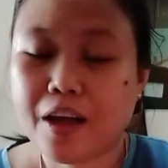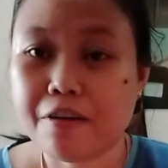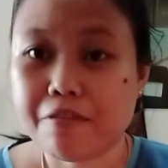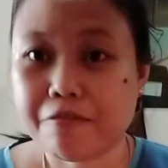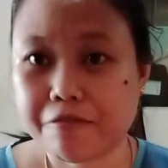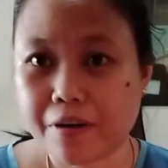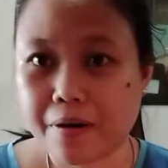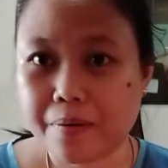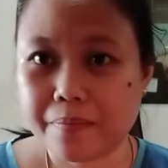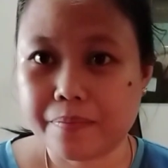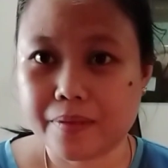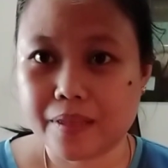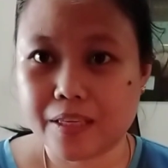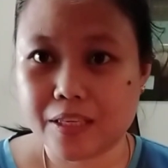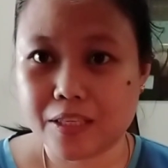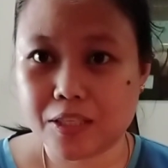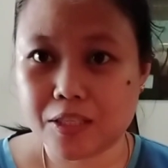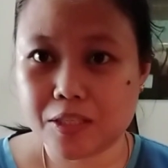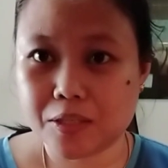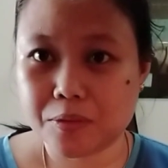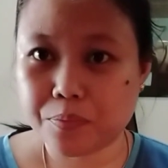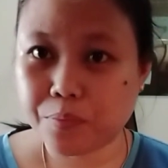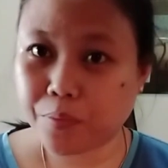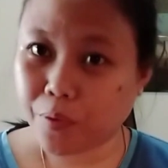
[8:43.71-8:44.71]
from the
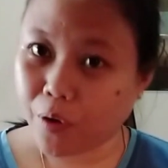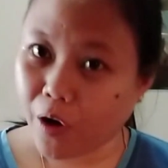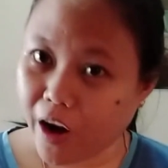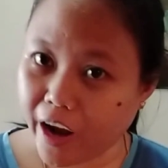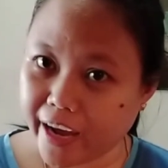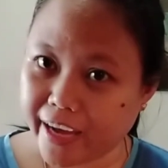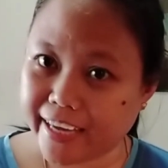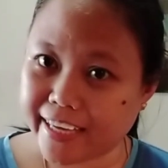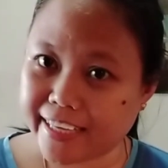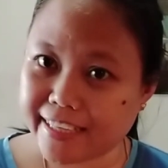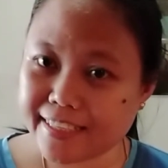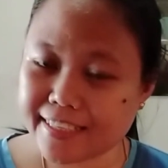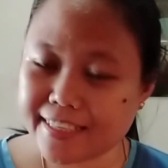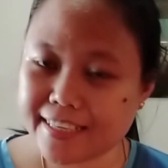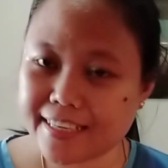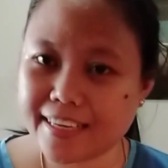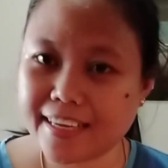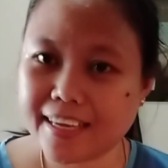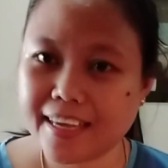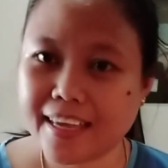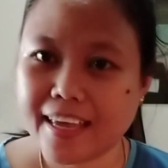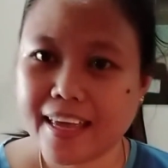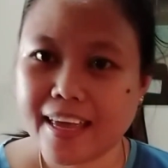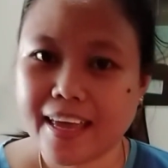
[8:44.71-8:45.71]
Sprite
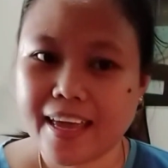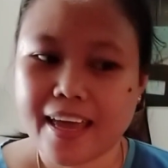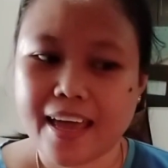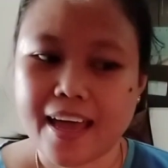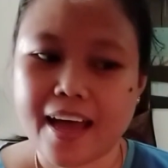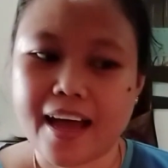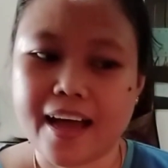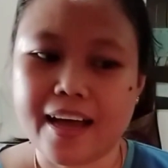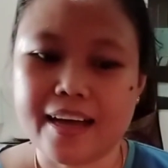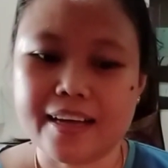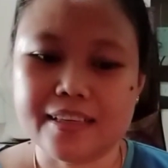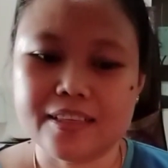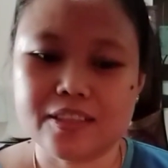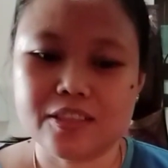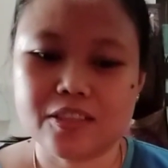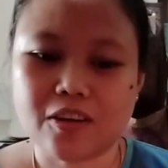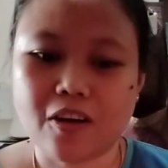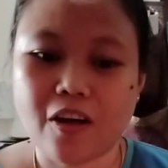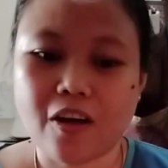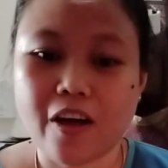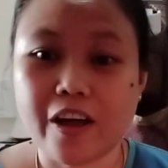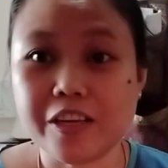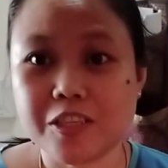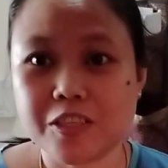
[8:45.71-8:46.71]
and
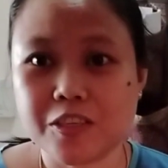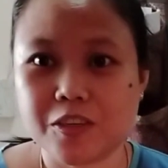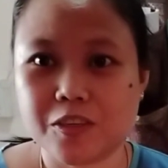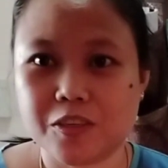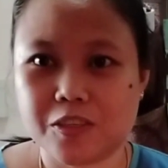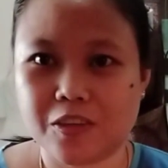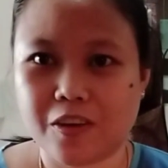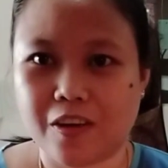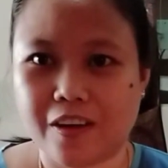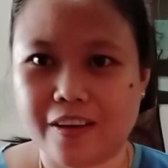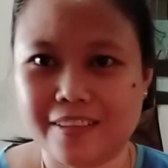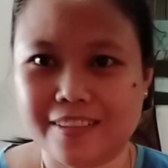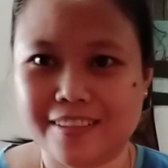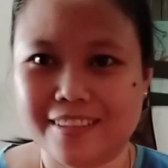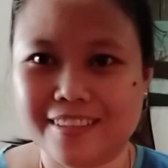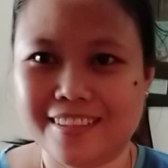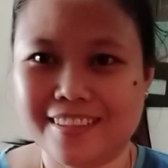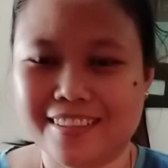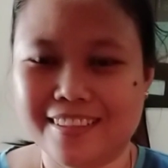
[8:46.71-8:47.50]
oyster sauce.